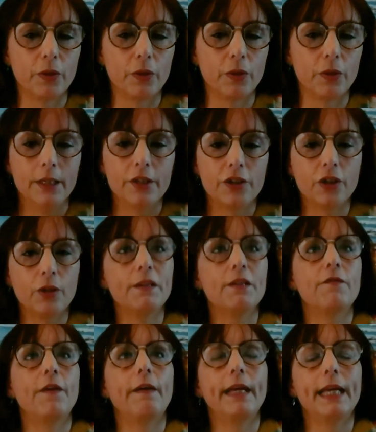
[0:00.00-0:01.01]
Soup is
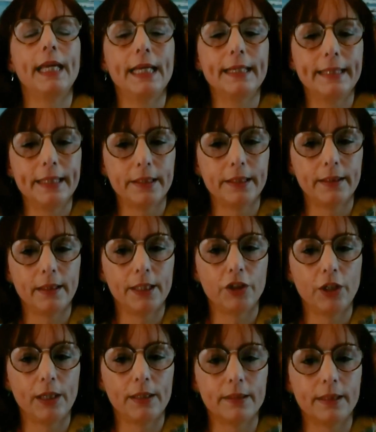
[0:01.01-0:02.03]
very easy to
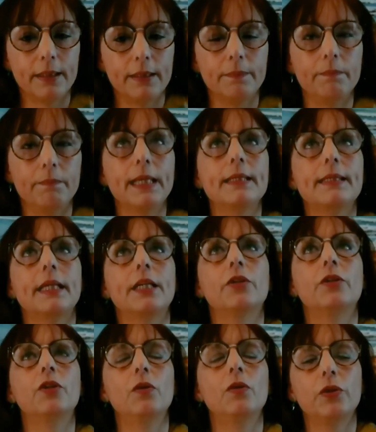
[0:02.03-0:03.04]
digest. It means that you're
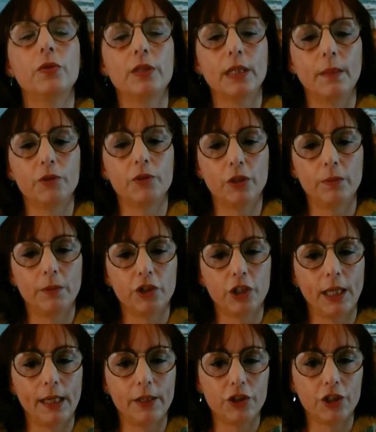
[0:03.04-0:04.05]
not using up too much
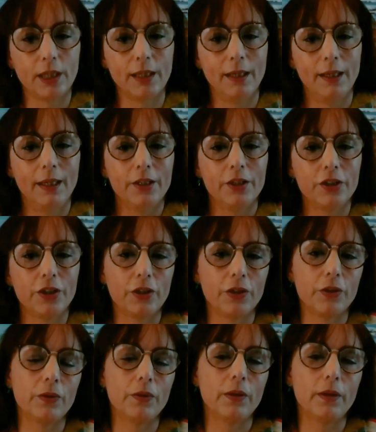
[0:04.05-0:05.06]
energy
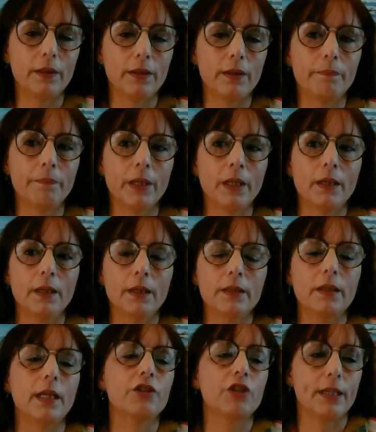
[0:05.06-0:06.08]
to
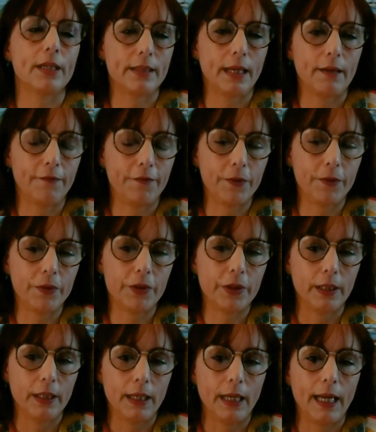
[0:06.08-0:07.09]
digest that food.
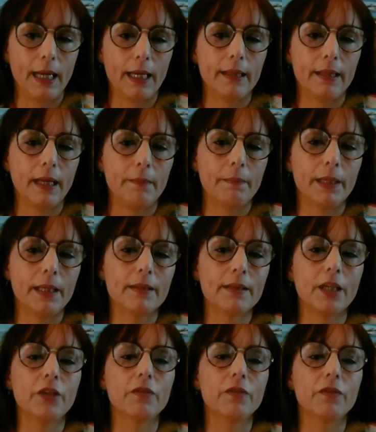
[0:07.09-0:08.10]
And that means
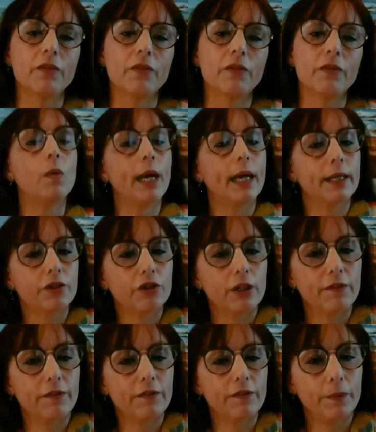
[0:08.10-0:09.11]
that you've got more energy
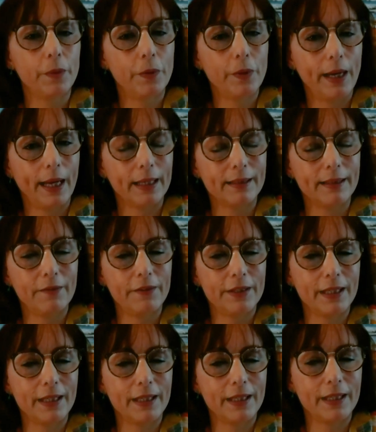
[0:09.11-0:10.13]
for more
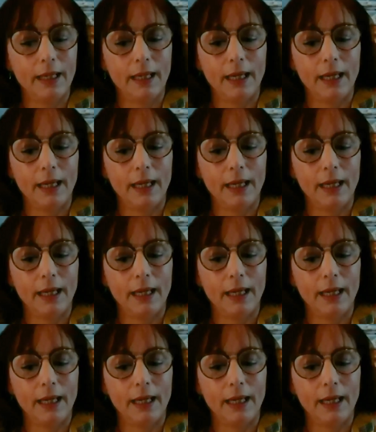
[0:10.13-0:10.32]
activities.